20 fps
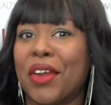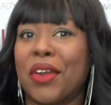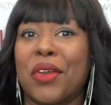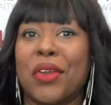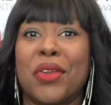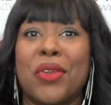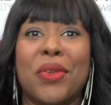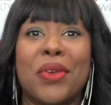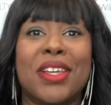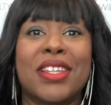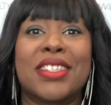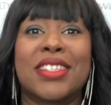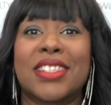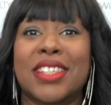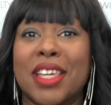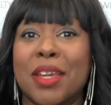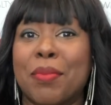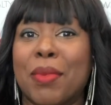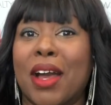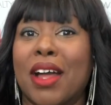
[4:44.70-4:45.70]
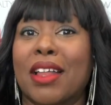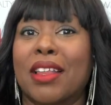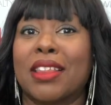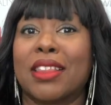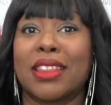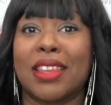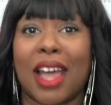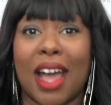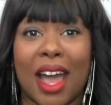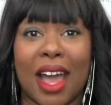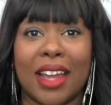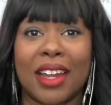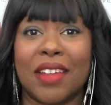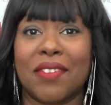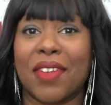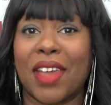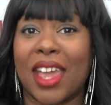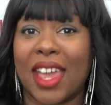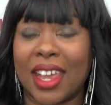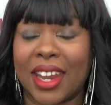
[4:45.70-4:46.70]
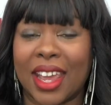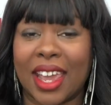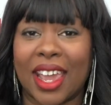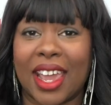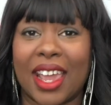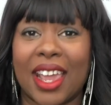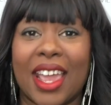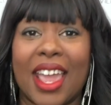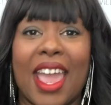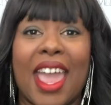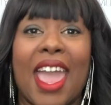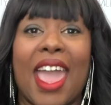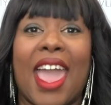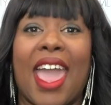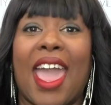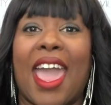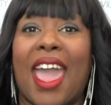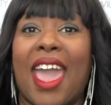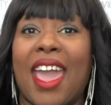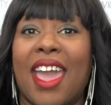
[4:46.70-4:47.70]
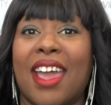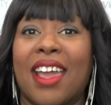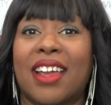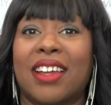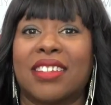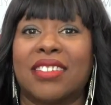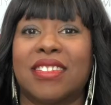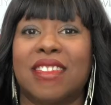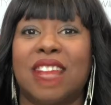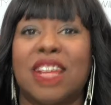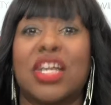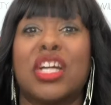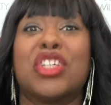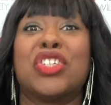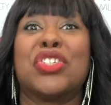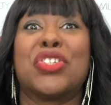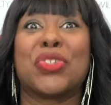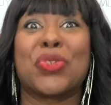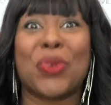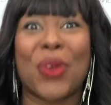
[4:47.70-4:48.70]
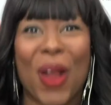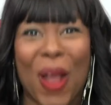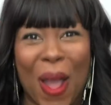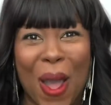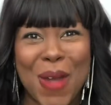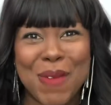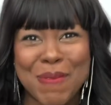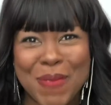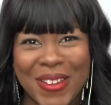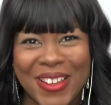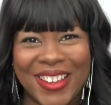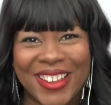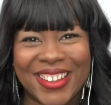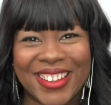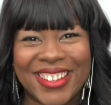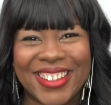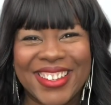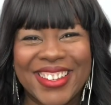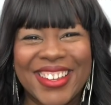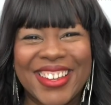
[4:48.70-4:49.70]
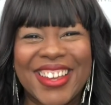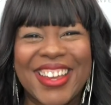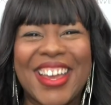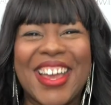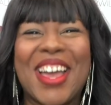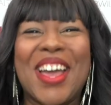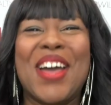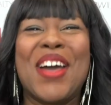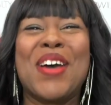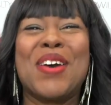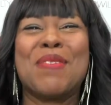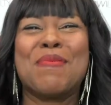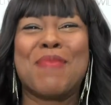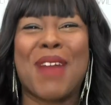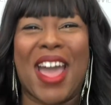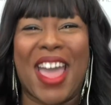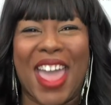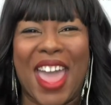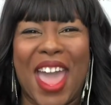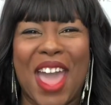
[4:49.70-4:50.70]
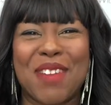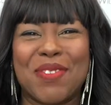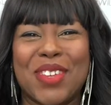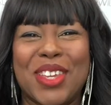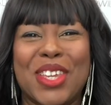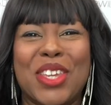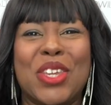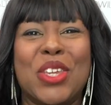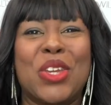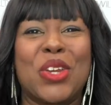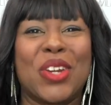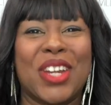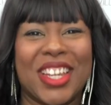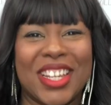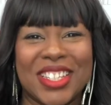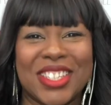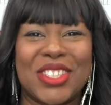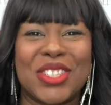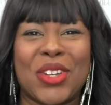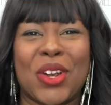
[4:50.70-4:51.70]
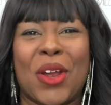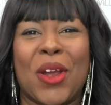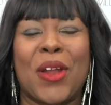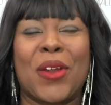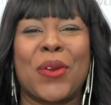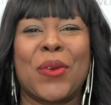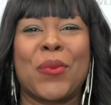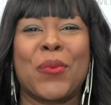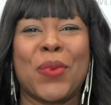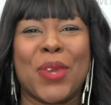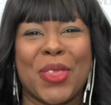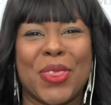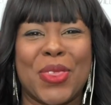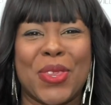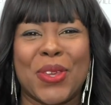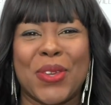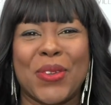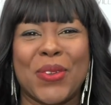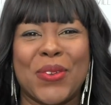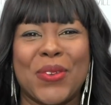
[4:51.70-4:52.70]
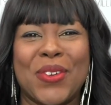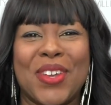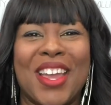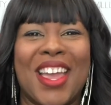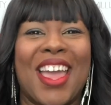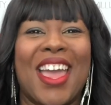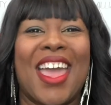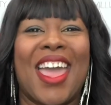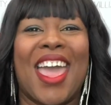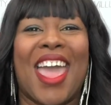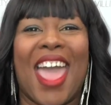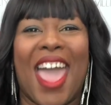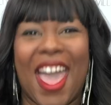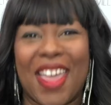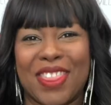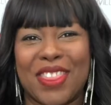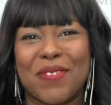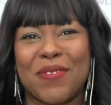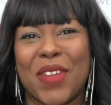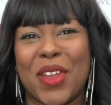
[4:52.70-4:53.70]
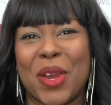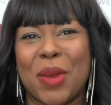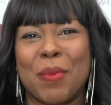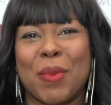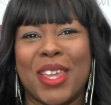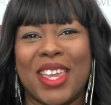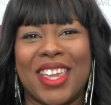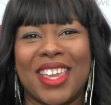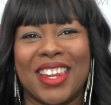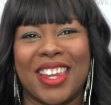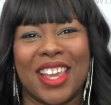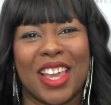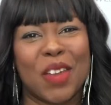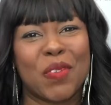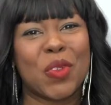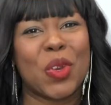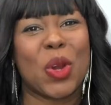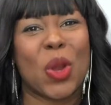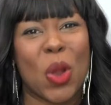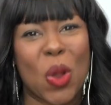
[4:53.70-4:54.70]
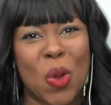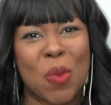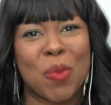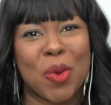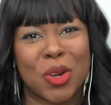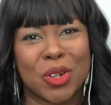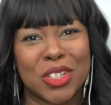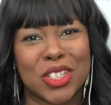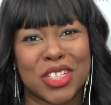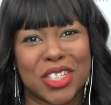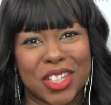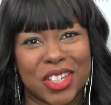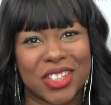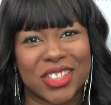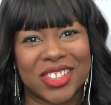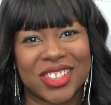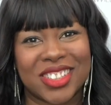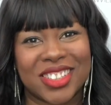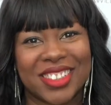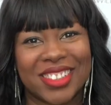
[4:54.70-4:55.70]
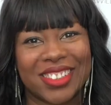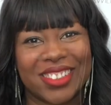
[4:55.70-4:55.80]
You can skip a lot of headache and drama by having your insider with you at the very beginning of your homeowner search.